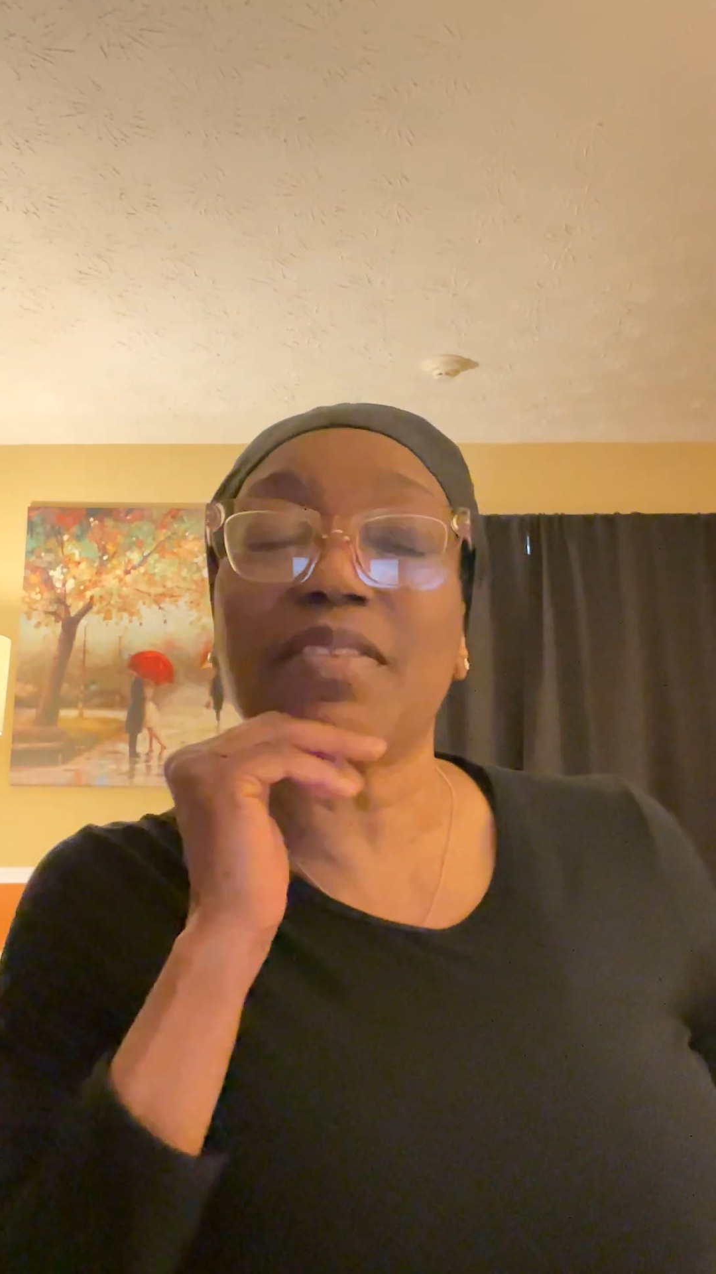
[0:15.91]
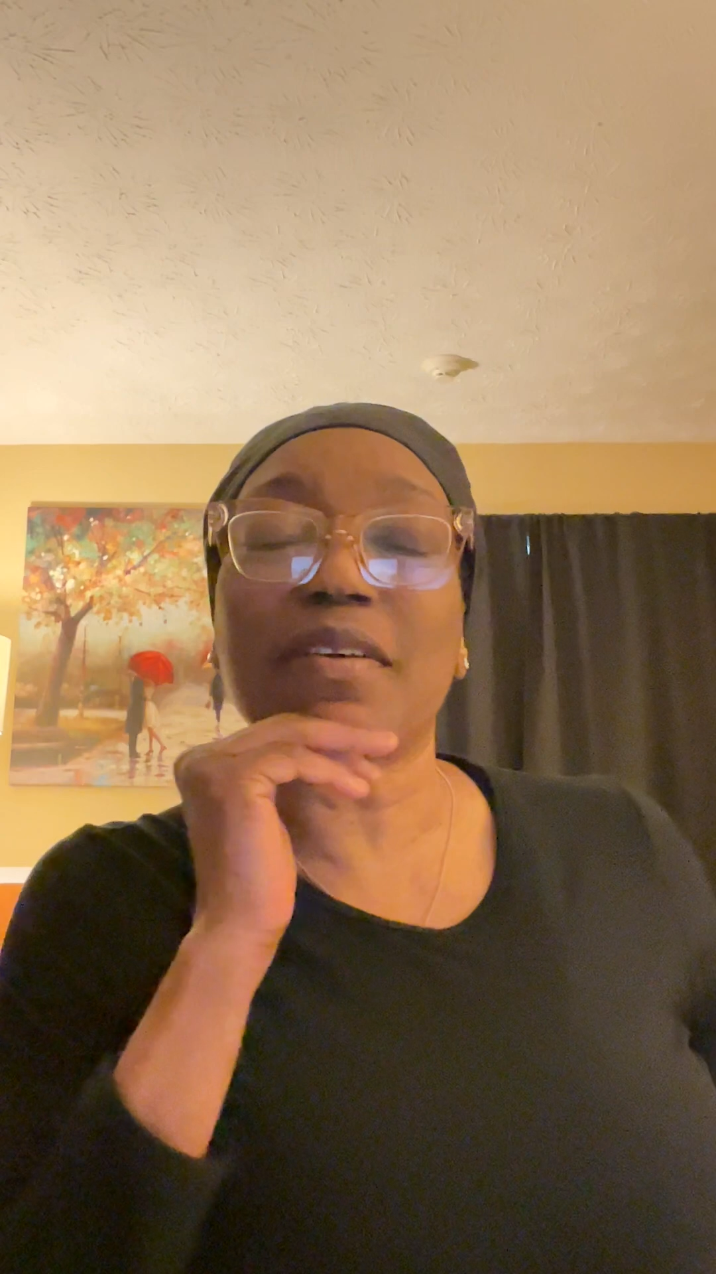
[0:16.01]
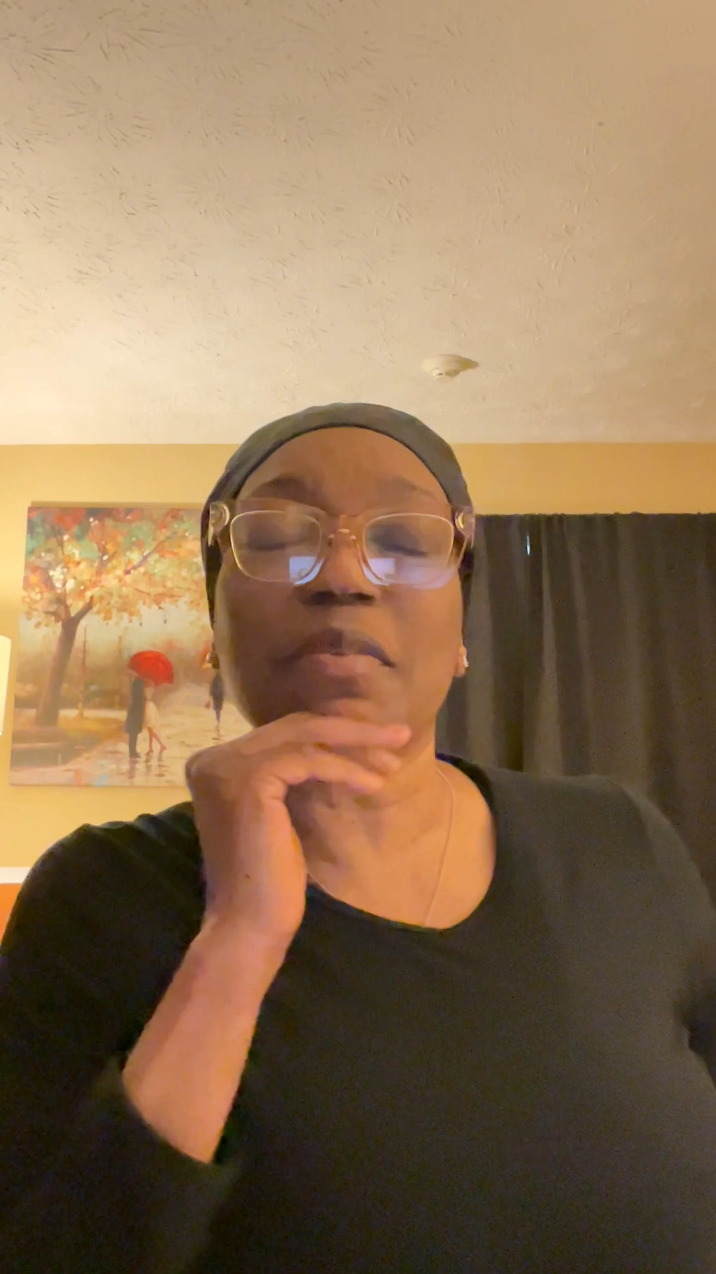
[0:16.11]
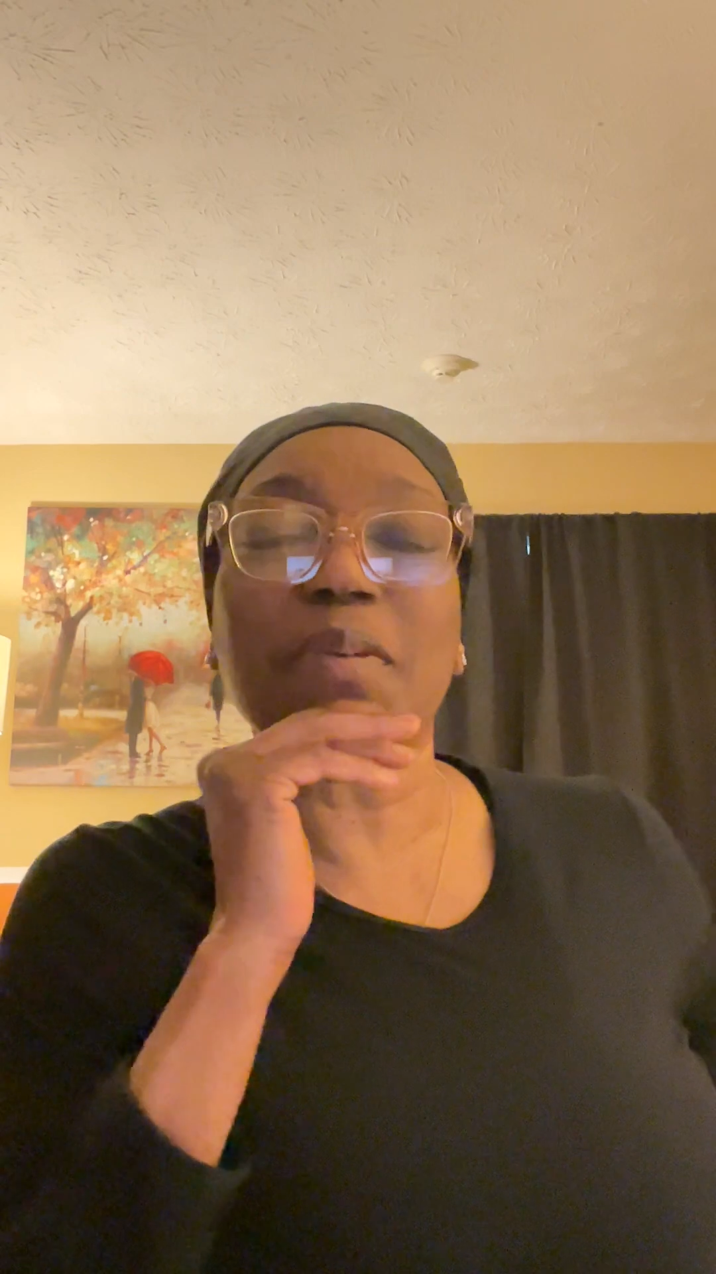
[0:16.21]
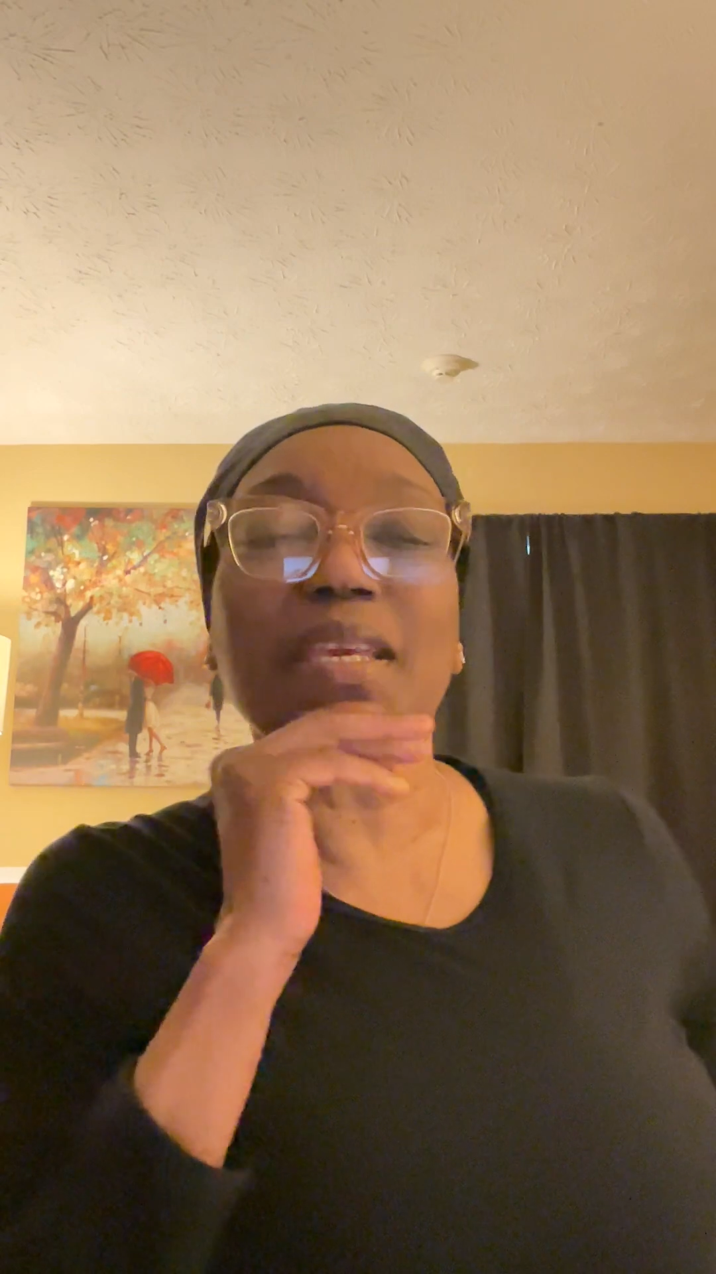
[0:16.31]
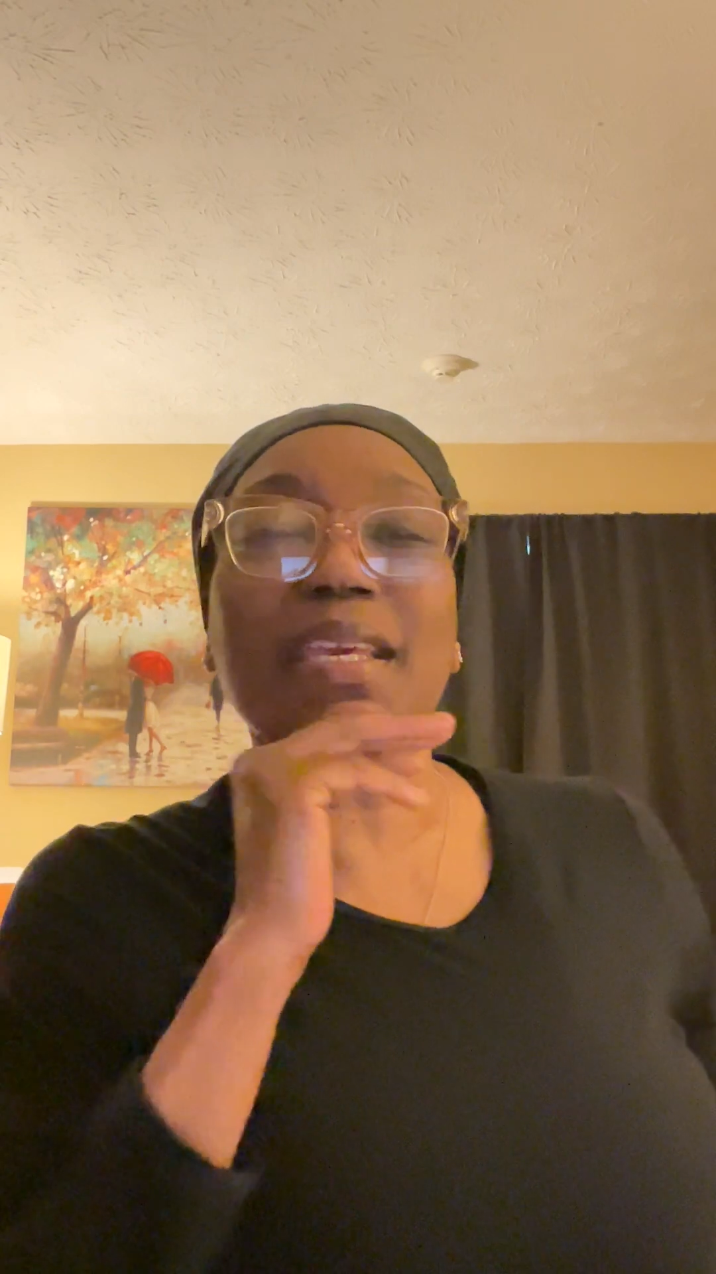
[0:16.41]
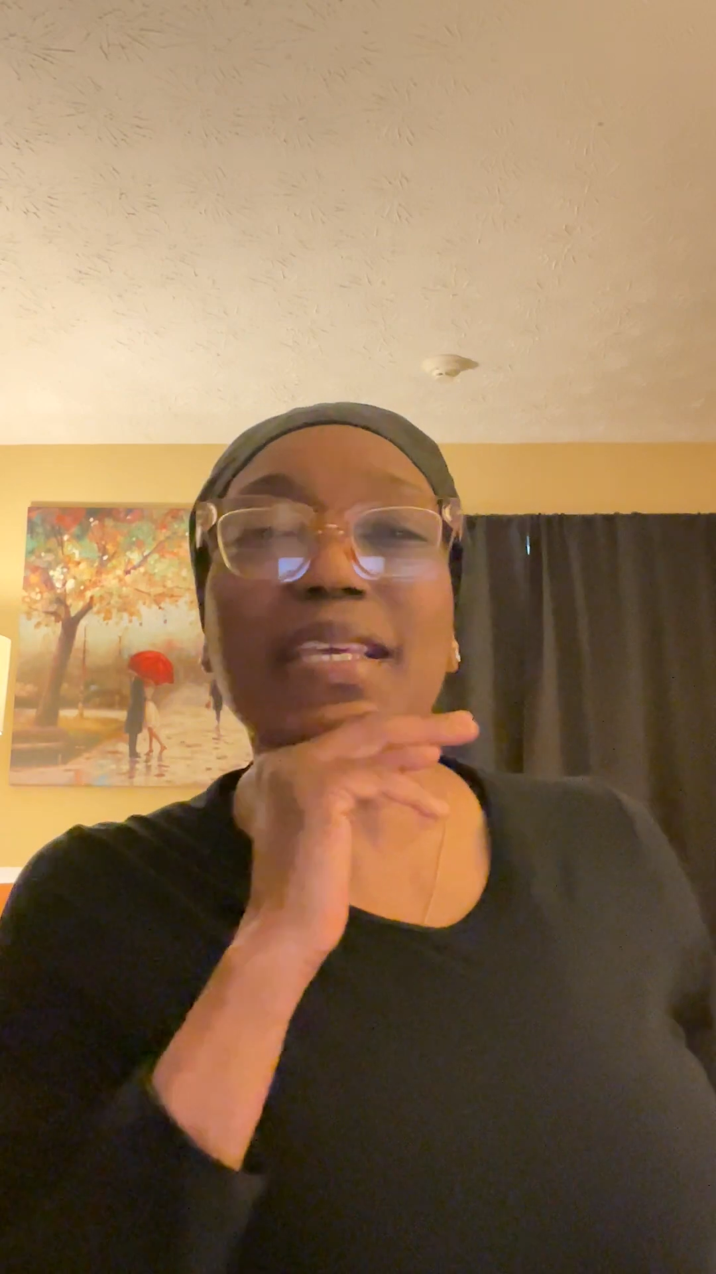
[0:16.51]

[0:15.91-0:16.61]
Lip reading: therapy,